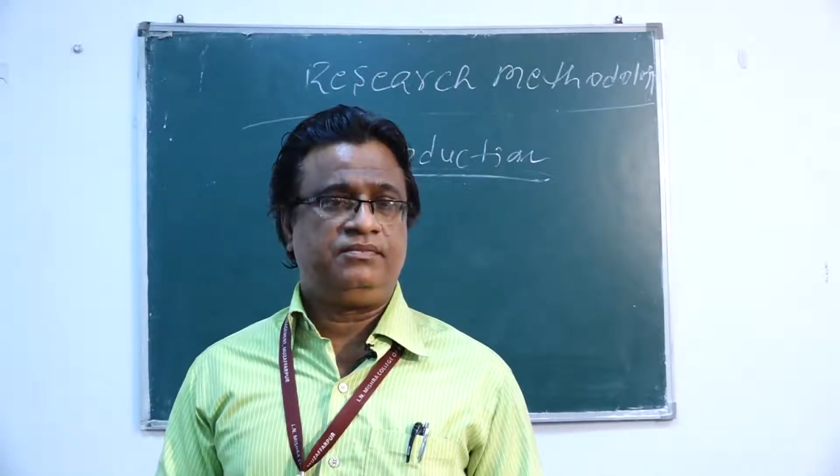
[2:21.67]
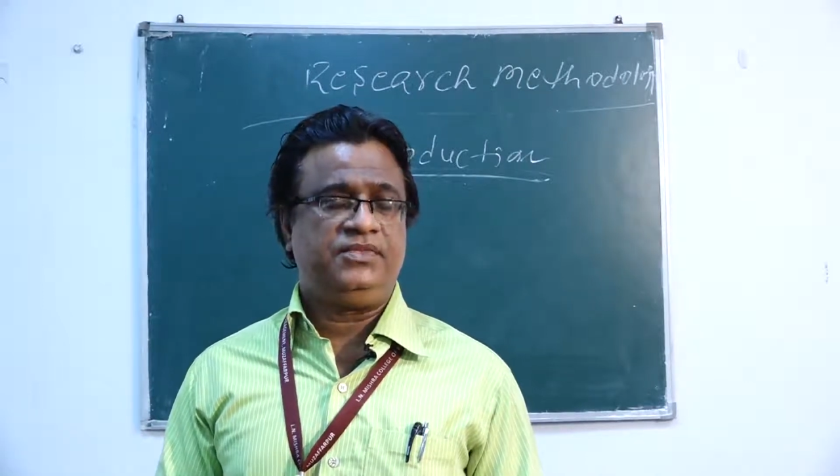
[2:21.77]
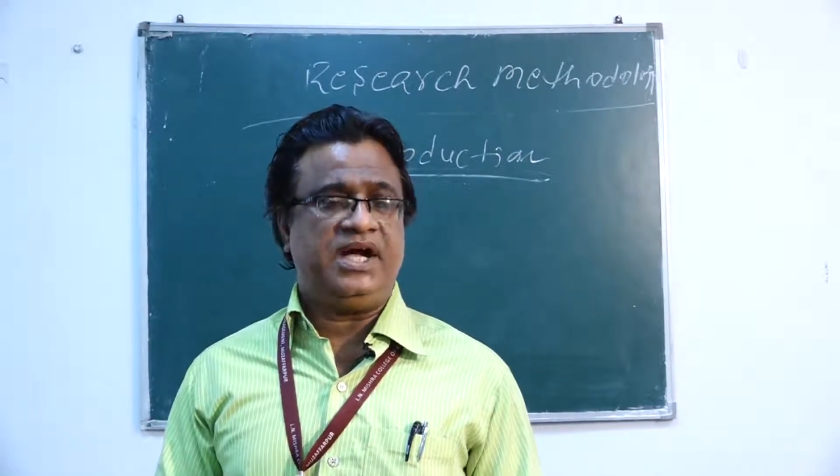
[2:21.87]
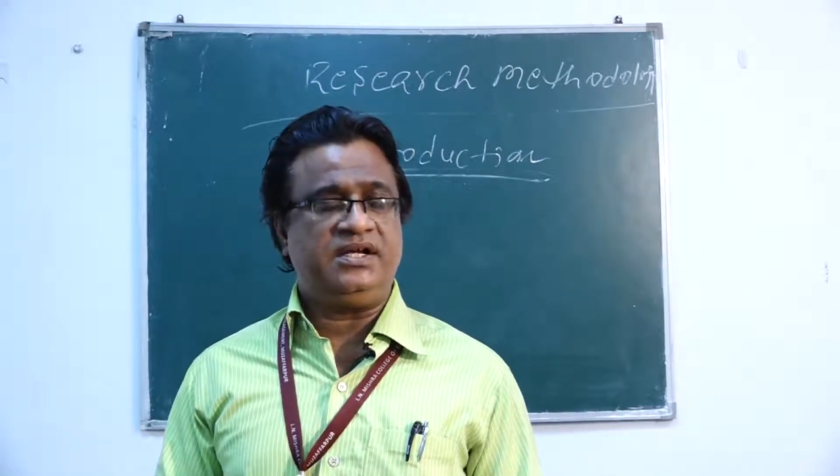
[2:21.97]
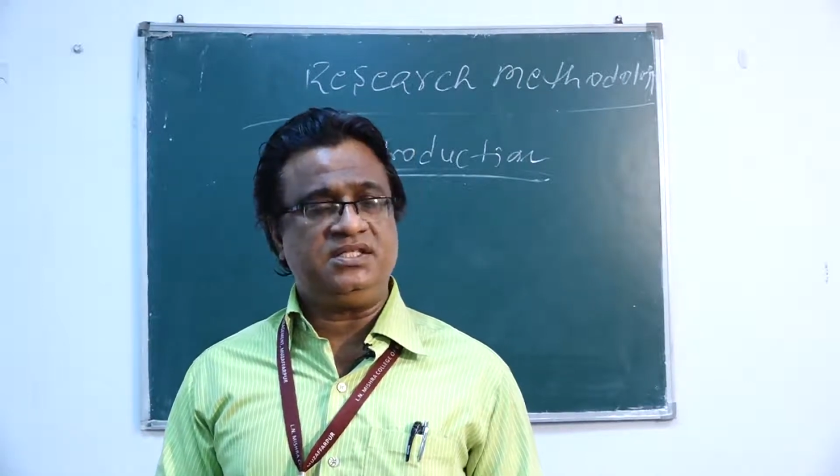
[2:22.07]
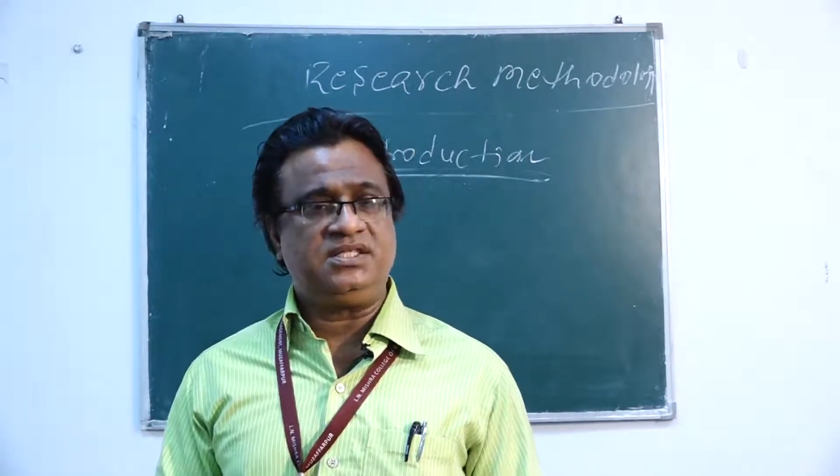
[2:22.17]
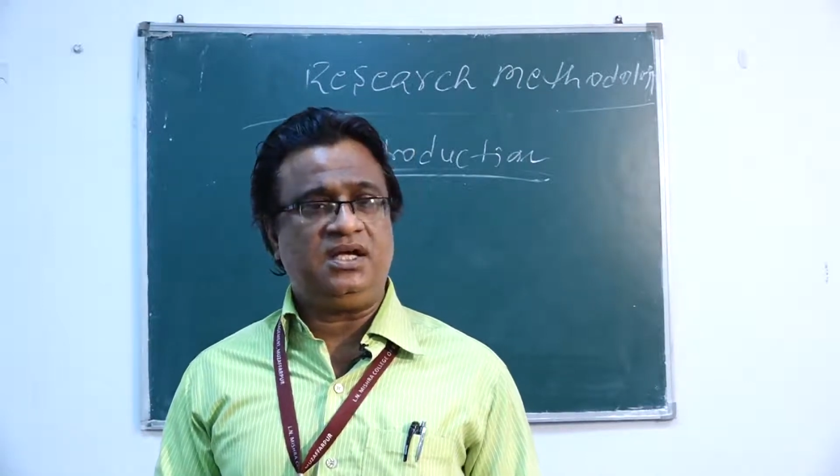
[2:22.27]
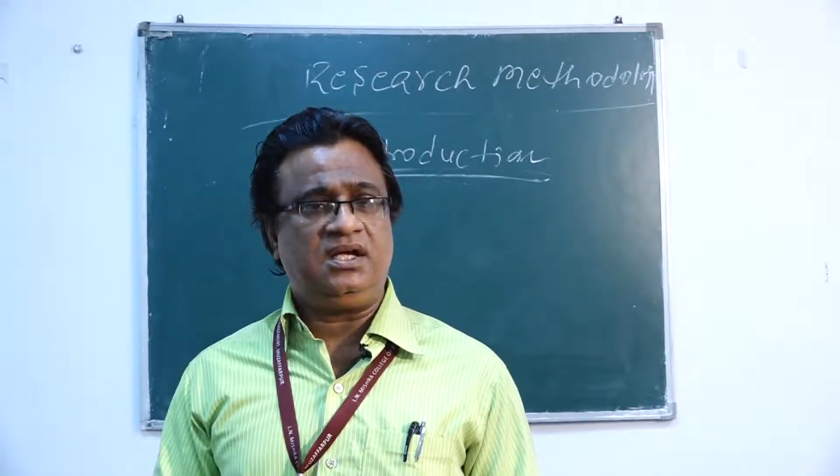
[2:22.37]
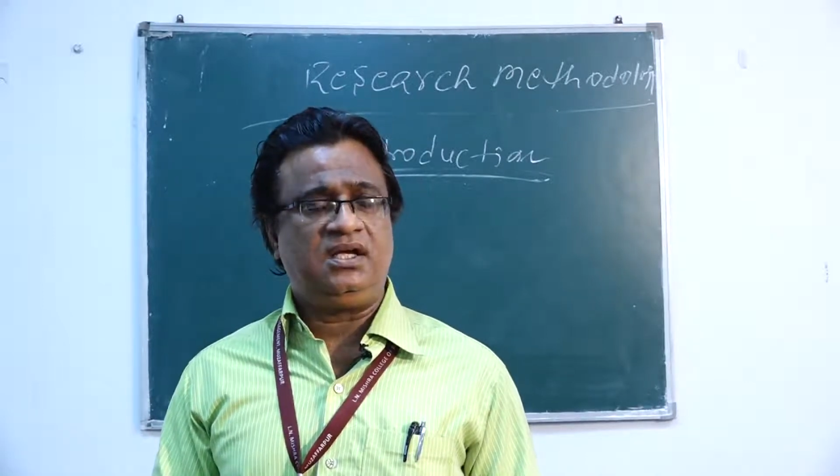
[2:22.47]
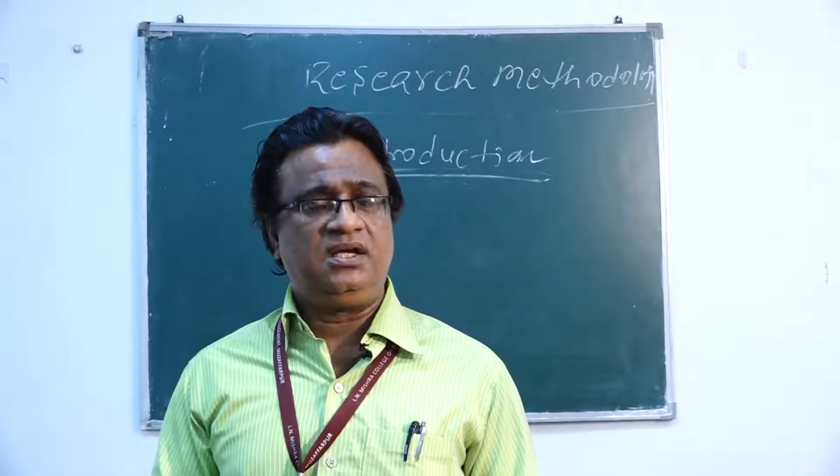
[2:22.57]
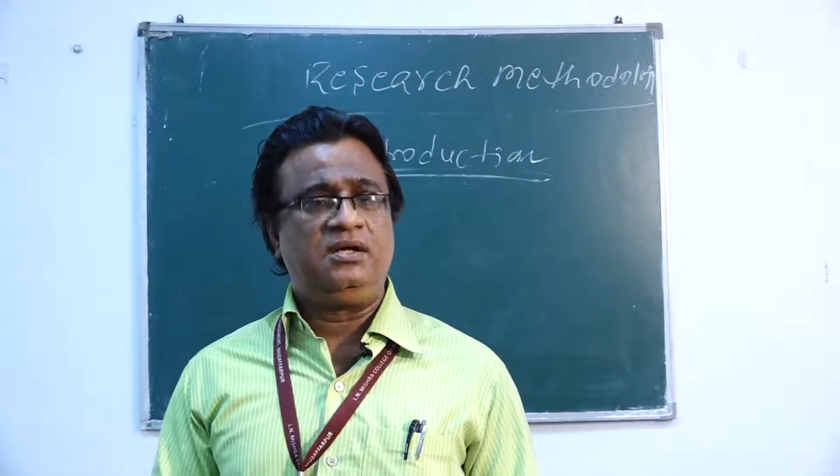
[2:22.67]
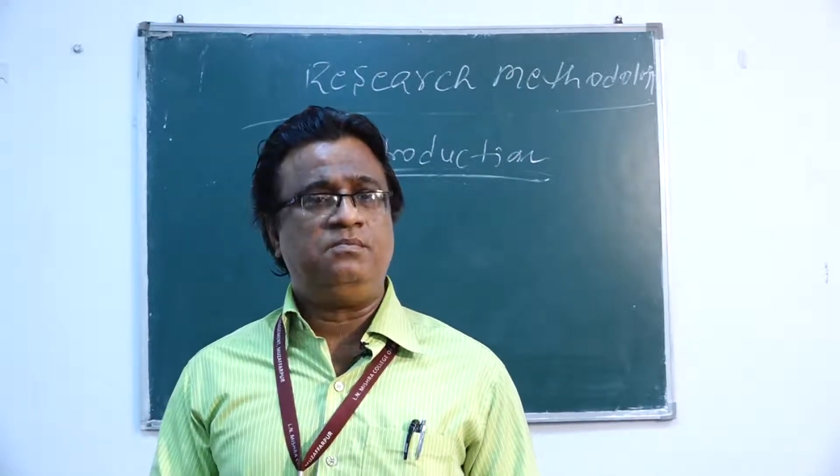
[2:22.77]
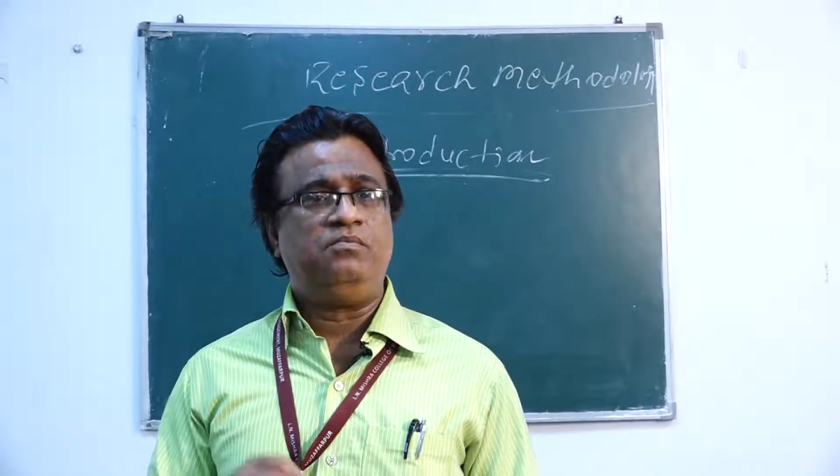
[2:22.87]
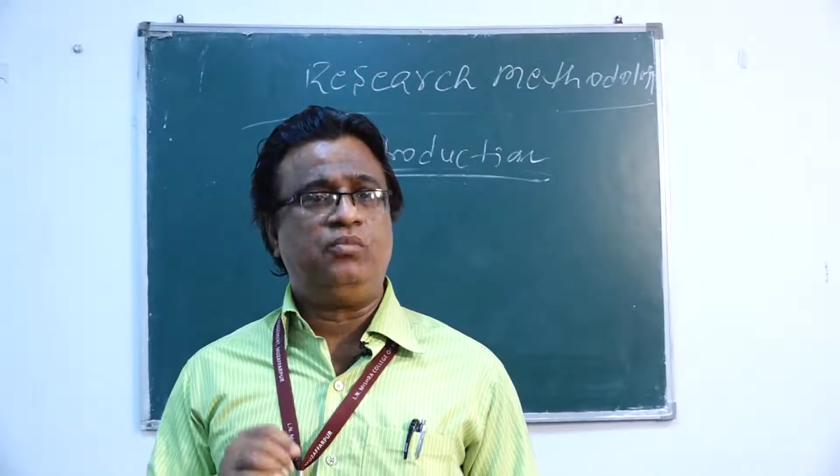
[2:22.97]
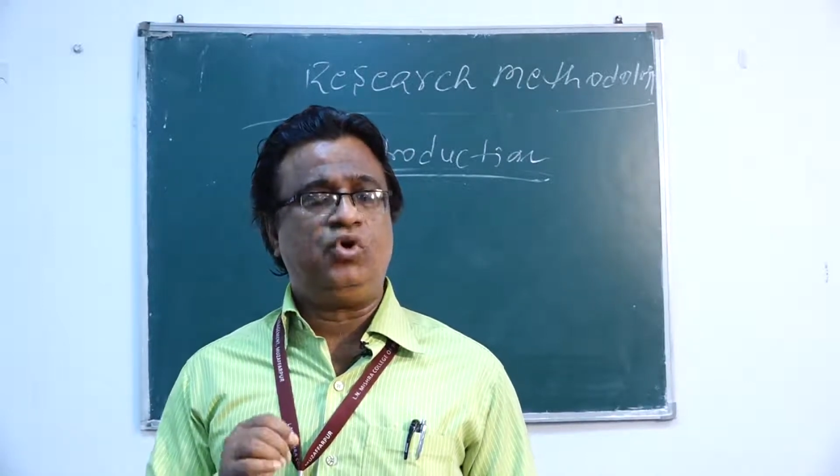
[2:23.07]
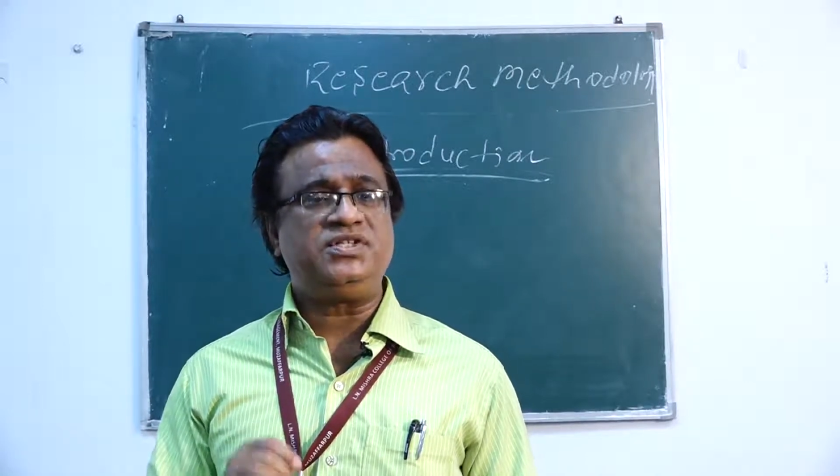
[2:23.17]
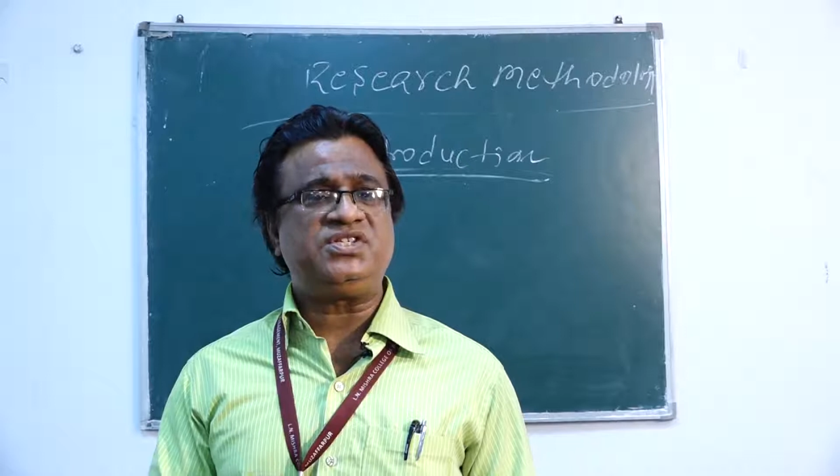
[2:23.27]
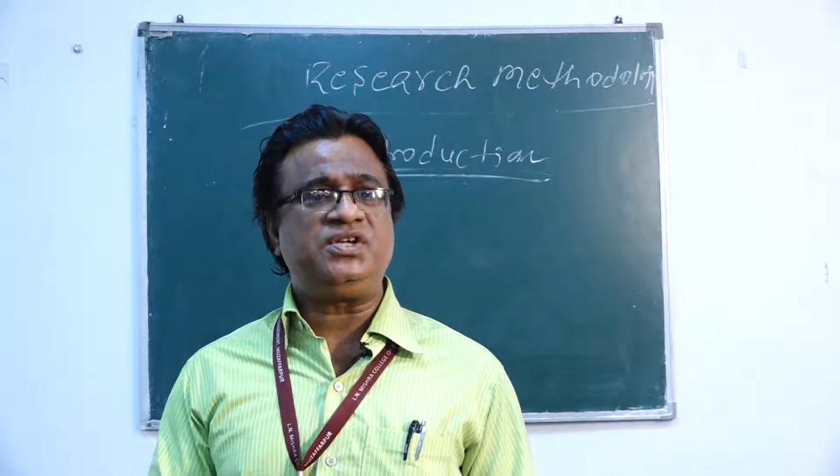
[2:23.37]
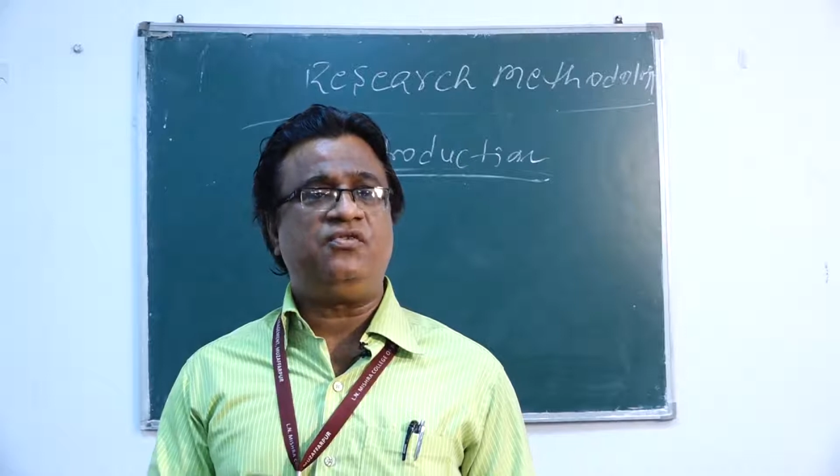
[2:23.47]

That is the most